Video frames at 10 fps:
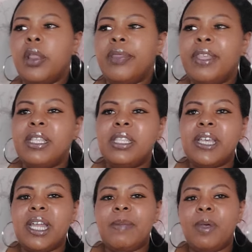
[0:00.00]
This is the
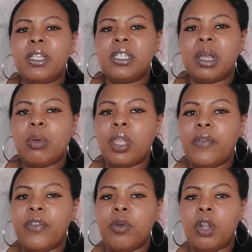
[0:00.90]
kind of person that will
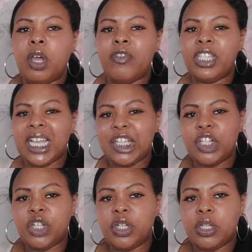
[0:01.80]
give you a lot of
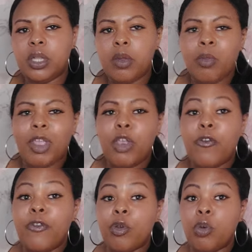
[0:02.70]
attention and make you
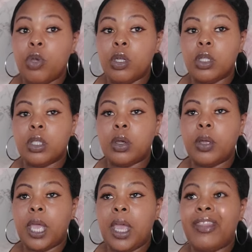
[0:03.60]
feel good.
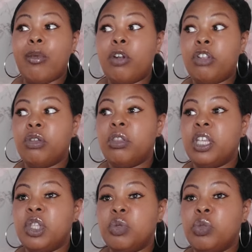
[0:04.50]
Okay. They want to do
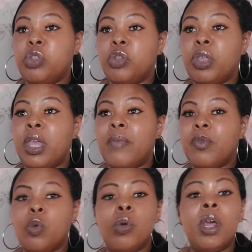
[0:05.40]
things with you. They,
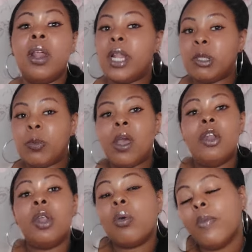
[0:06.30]
ooh, this,
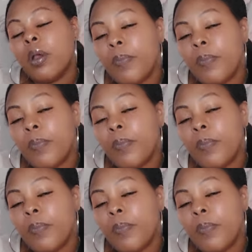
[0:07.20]
no,